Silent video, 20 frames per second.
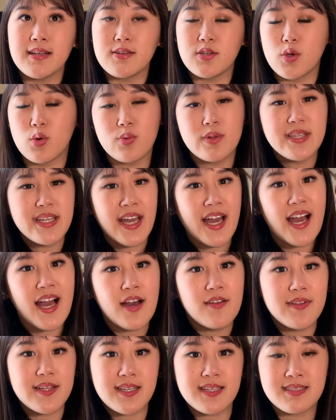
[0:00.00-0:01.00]
don't really
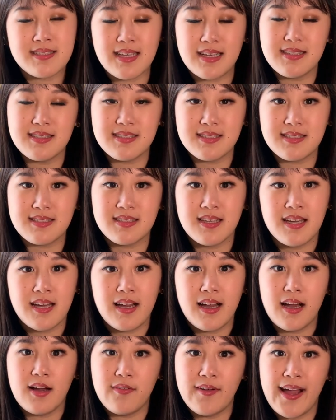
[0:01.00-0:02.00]
have like a sense
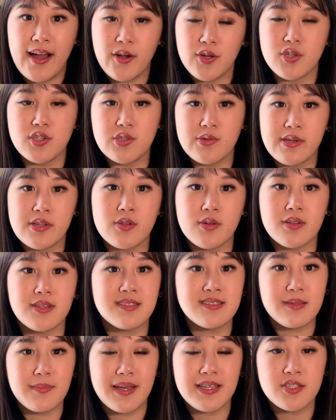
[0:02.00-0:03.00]
of how you're doing throughout the
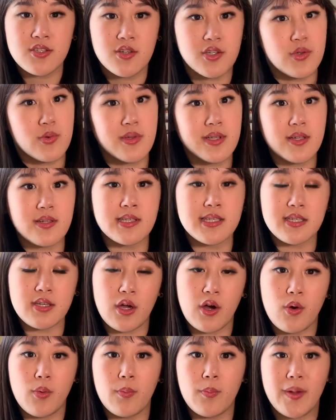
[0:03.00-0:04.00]
semester. You really only
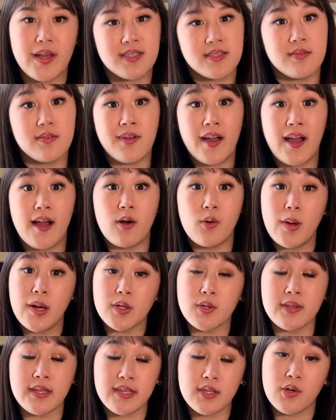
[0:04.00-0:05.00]
know based on how well
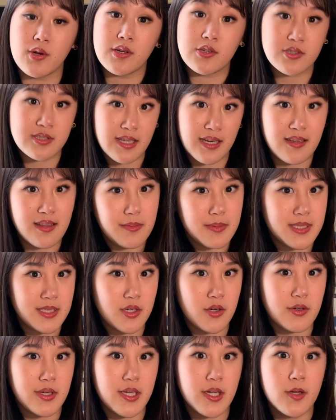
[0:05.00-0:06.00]
you think you're understanding the
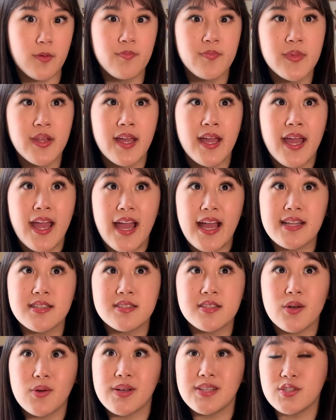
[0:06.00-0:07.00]
material, and
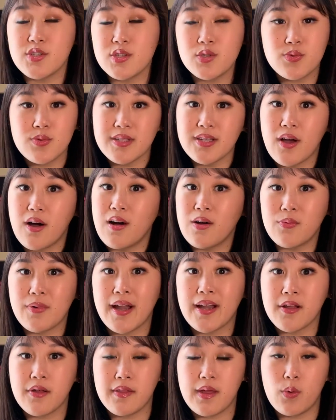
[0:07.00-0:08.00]
so it's just really all
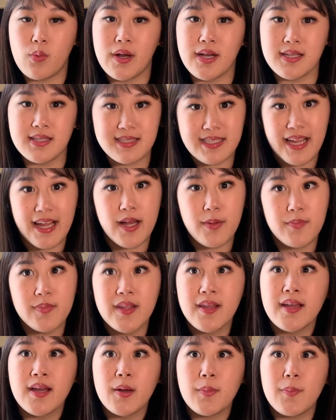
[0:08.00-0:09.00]
ready on that one exam.
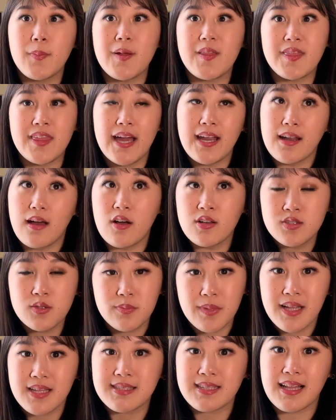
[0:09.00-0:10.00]
But that also
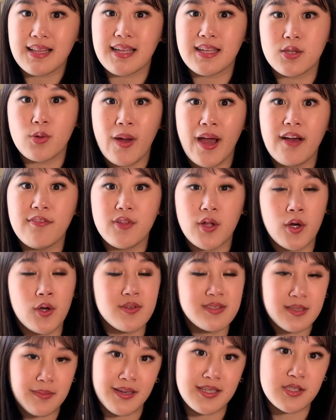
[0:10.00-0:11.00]
means that like you have the
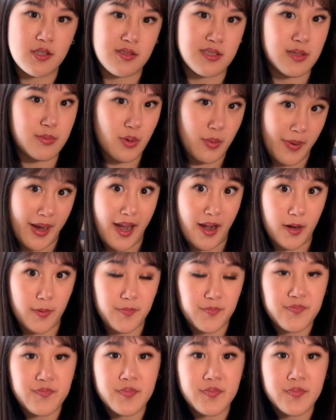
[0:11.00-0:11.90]
whole semester to prepare.